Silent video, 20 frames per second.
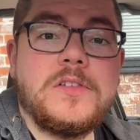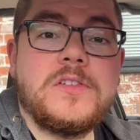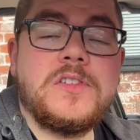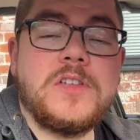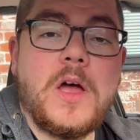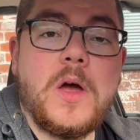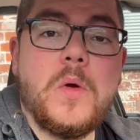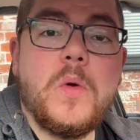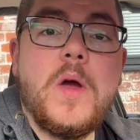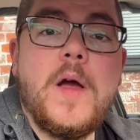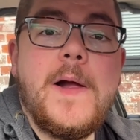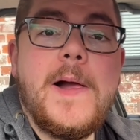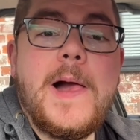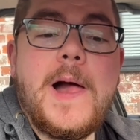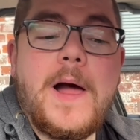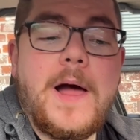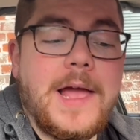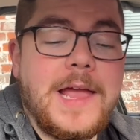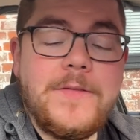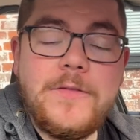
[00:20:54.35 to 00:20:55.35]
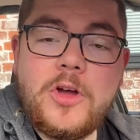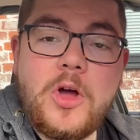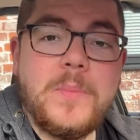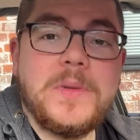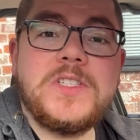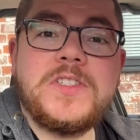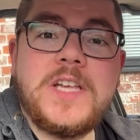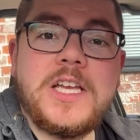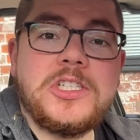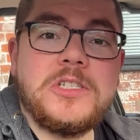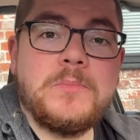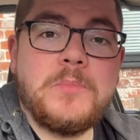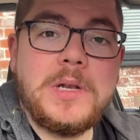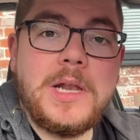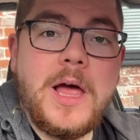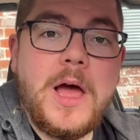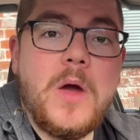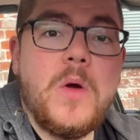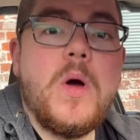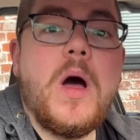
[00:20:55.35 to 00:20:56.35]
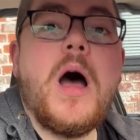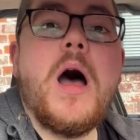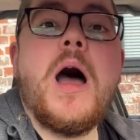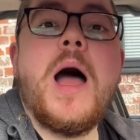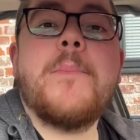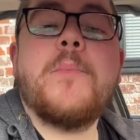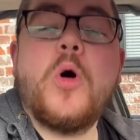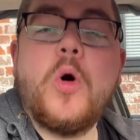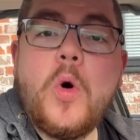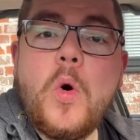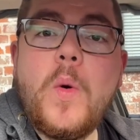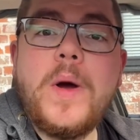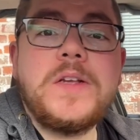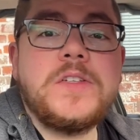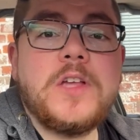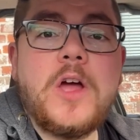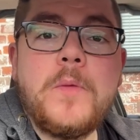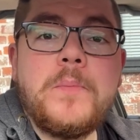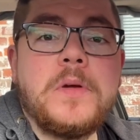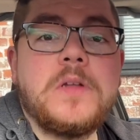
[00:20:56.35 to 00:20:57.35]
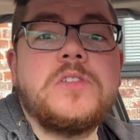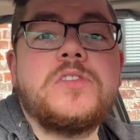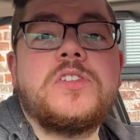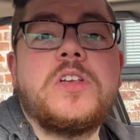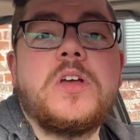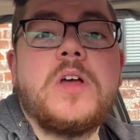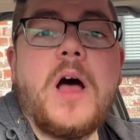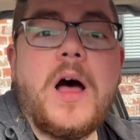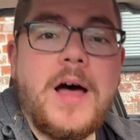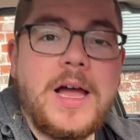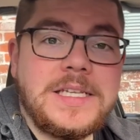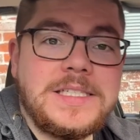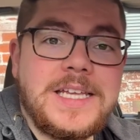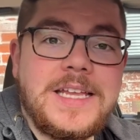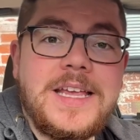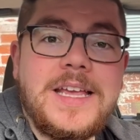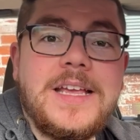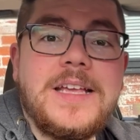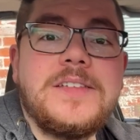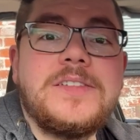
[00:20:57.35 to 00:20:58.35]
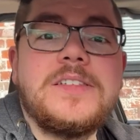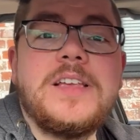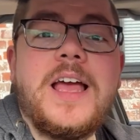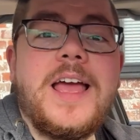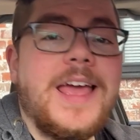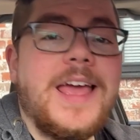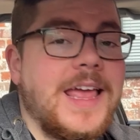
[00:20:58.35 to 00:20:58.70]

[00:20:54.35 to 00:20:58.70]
So in the comments section below, I'm always open to ideas,